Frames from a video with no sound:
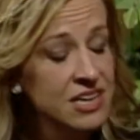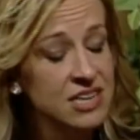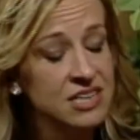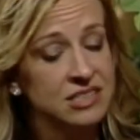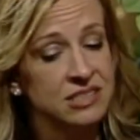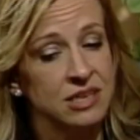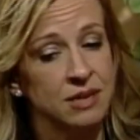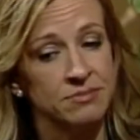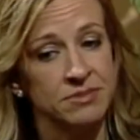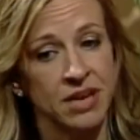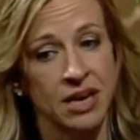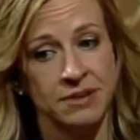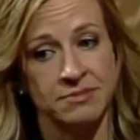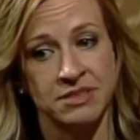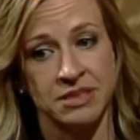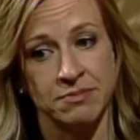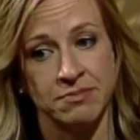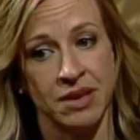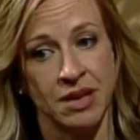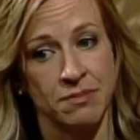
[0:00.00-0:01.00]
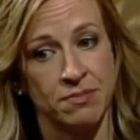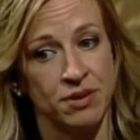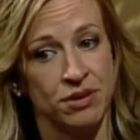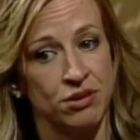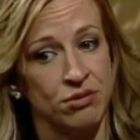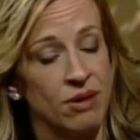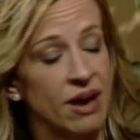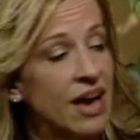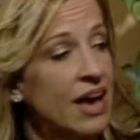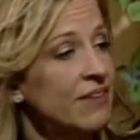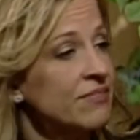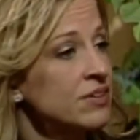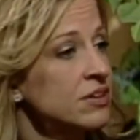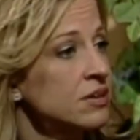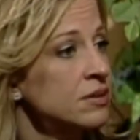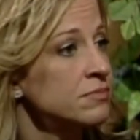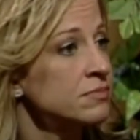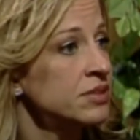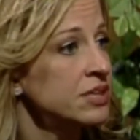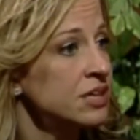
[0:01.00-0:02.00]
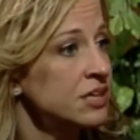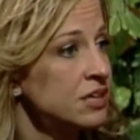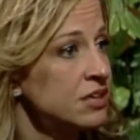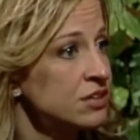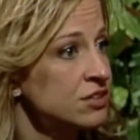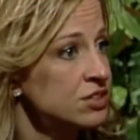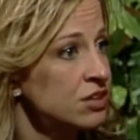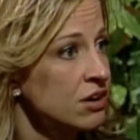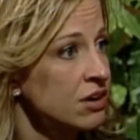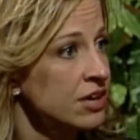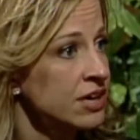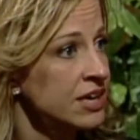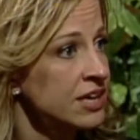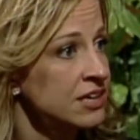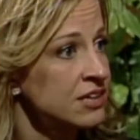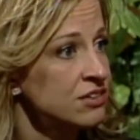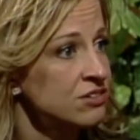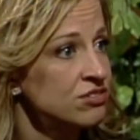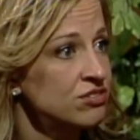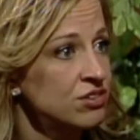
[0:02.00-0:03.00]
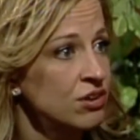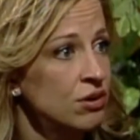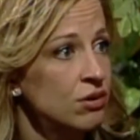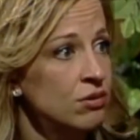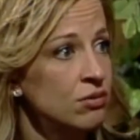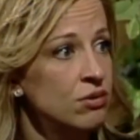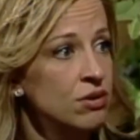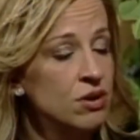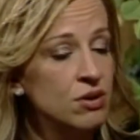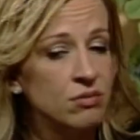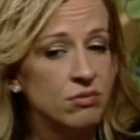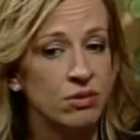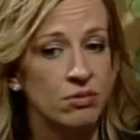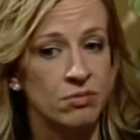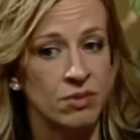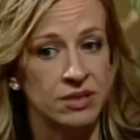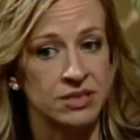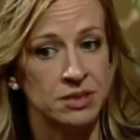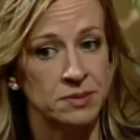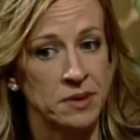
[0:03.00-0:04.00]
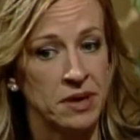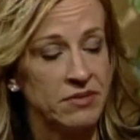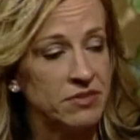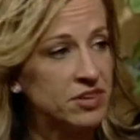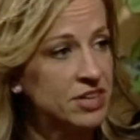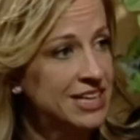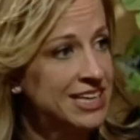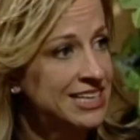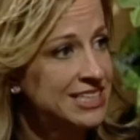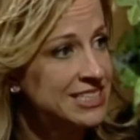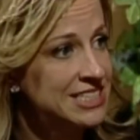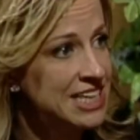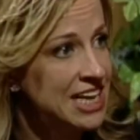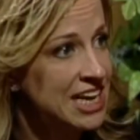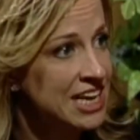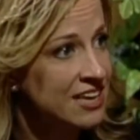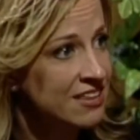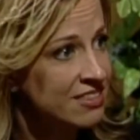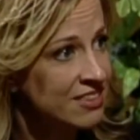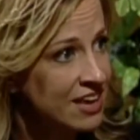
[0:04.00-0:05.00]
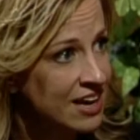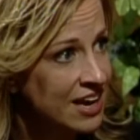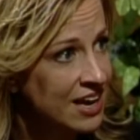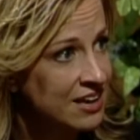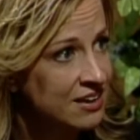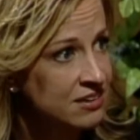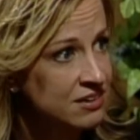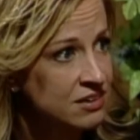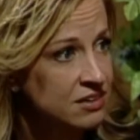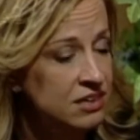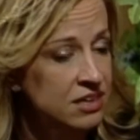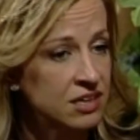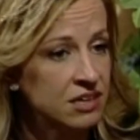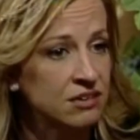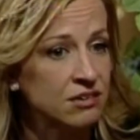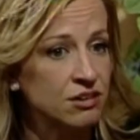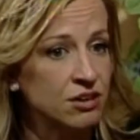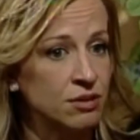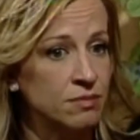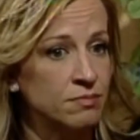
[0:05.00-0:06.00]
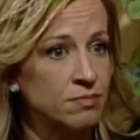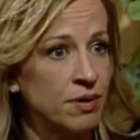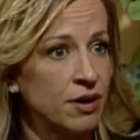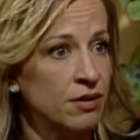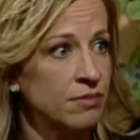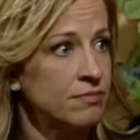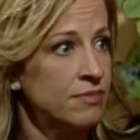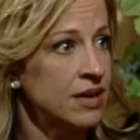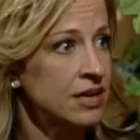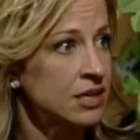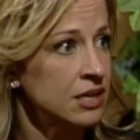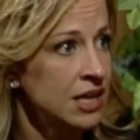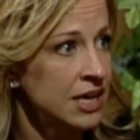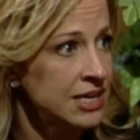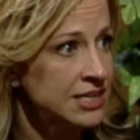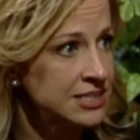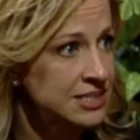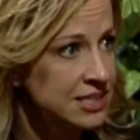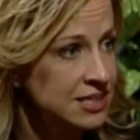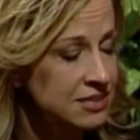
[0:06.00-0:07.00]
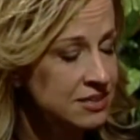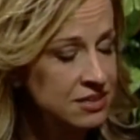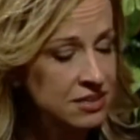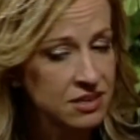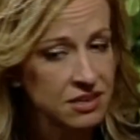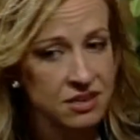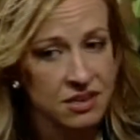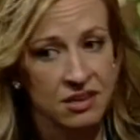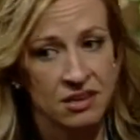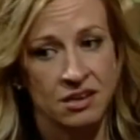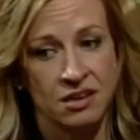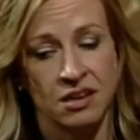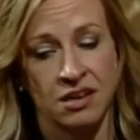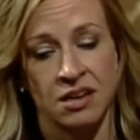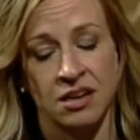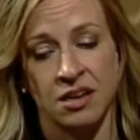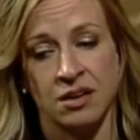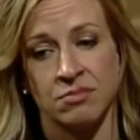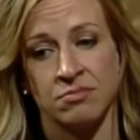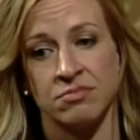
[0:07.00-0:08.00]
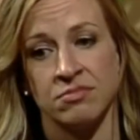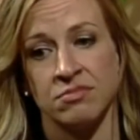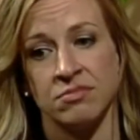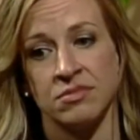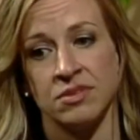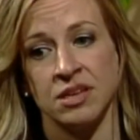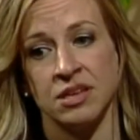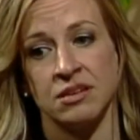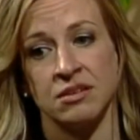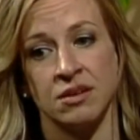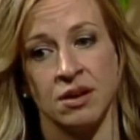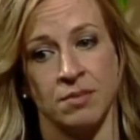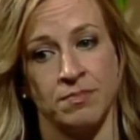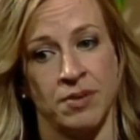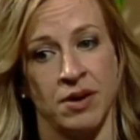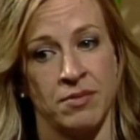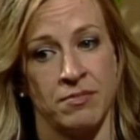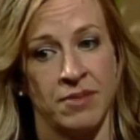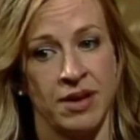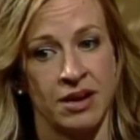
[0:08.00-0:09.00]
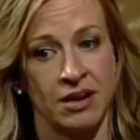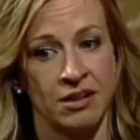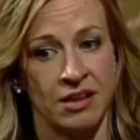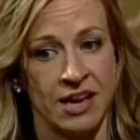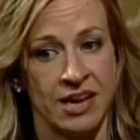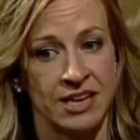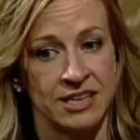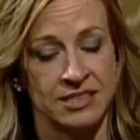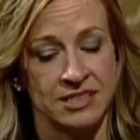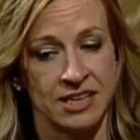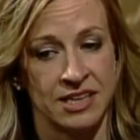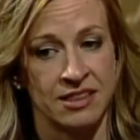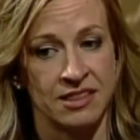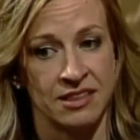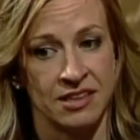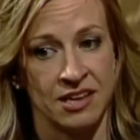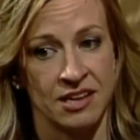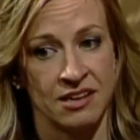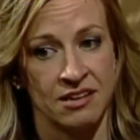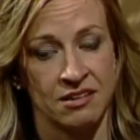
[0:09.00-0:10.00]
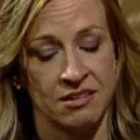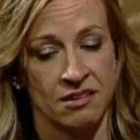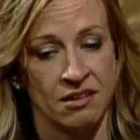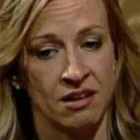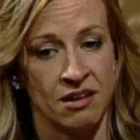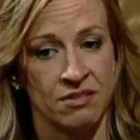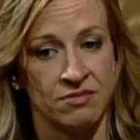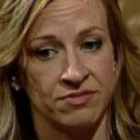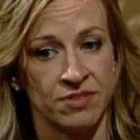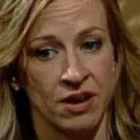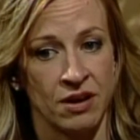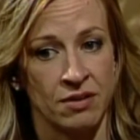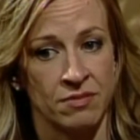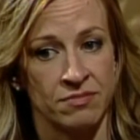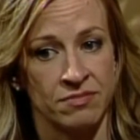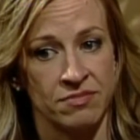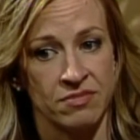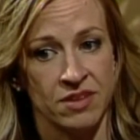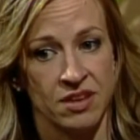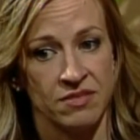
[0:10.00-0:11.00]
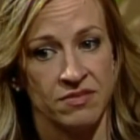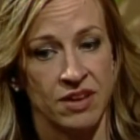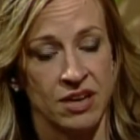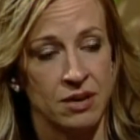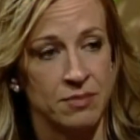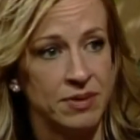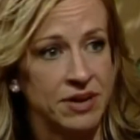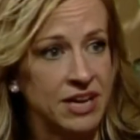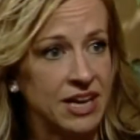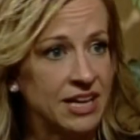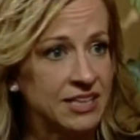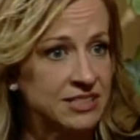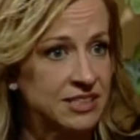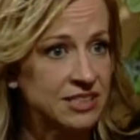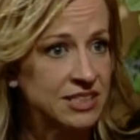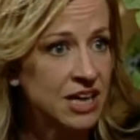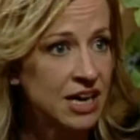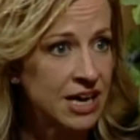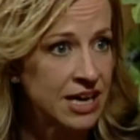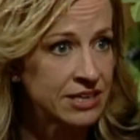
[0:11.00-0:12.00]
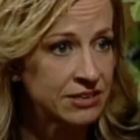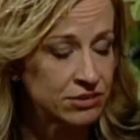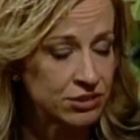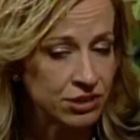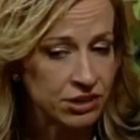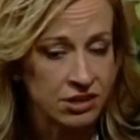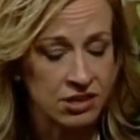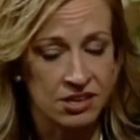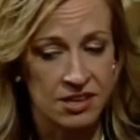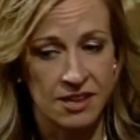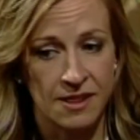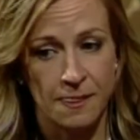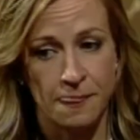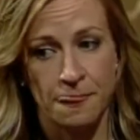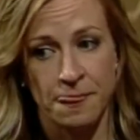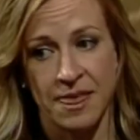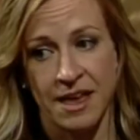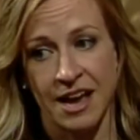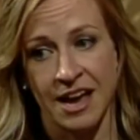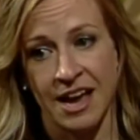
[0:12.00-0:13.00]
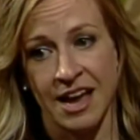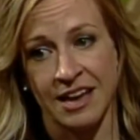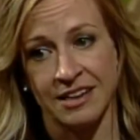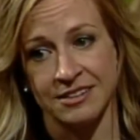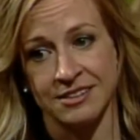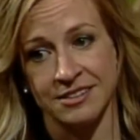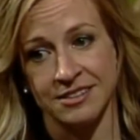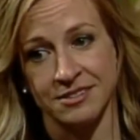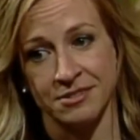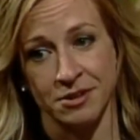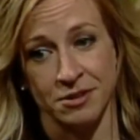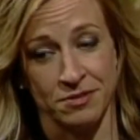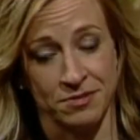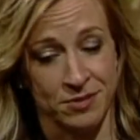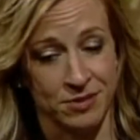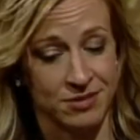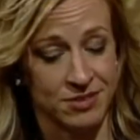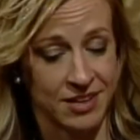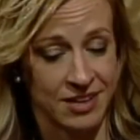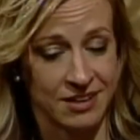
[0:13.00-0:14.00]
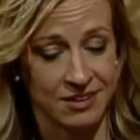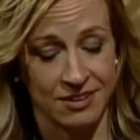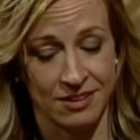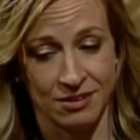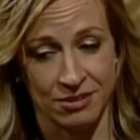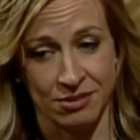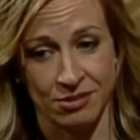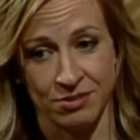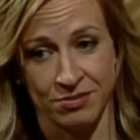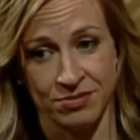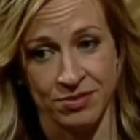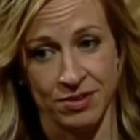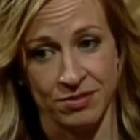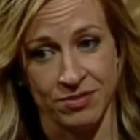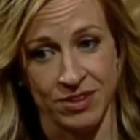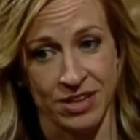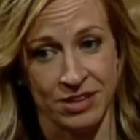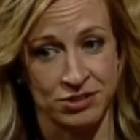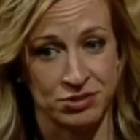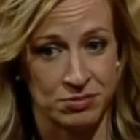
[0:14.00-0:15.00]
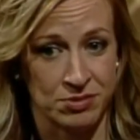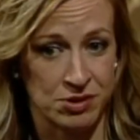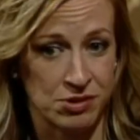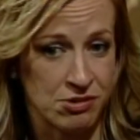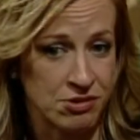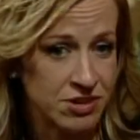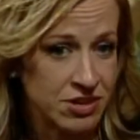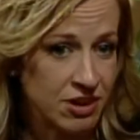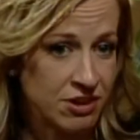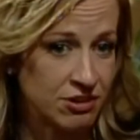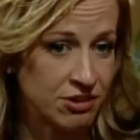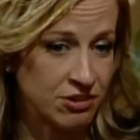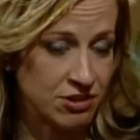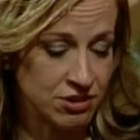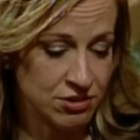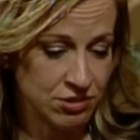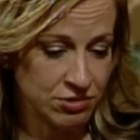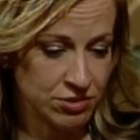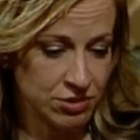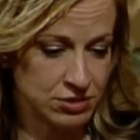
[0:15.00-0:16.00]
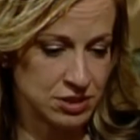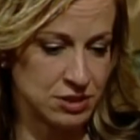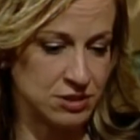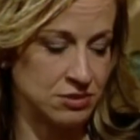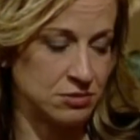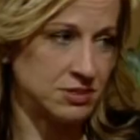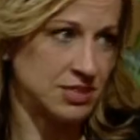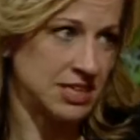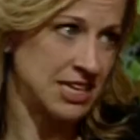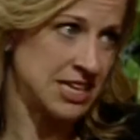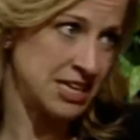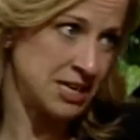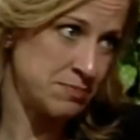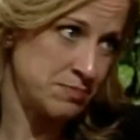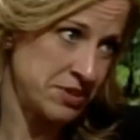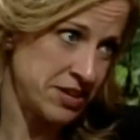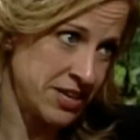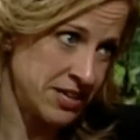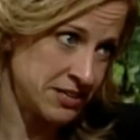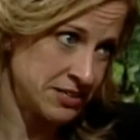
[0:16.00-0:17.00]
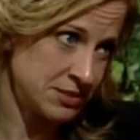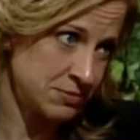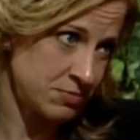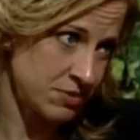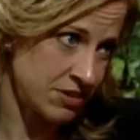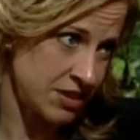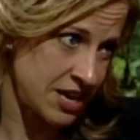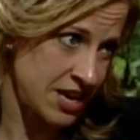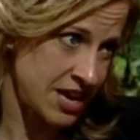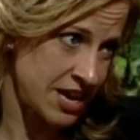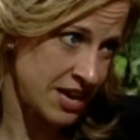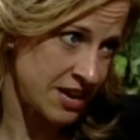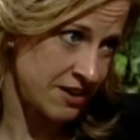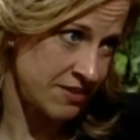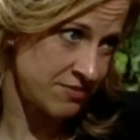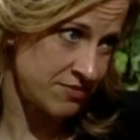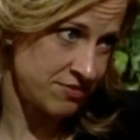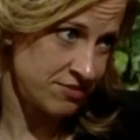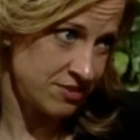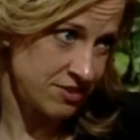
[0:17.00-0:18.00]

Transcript: Sometimes it may be you haven't completed a target. And so we want to be able to contain that and compartmentalize it. And compartmentalize, I think of if anybody has a toddler, or if you think, if you have kids or when you're younger, those kiddie plates where they have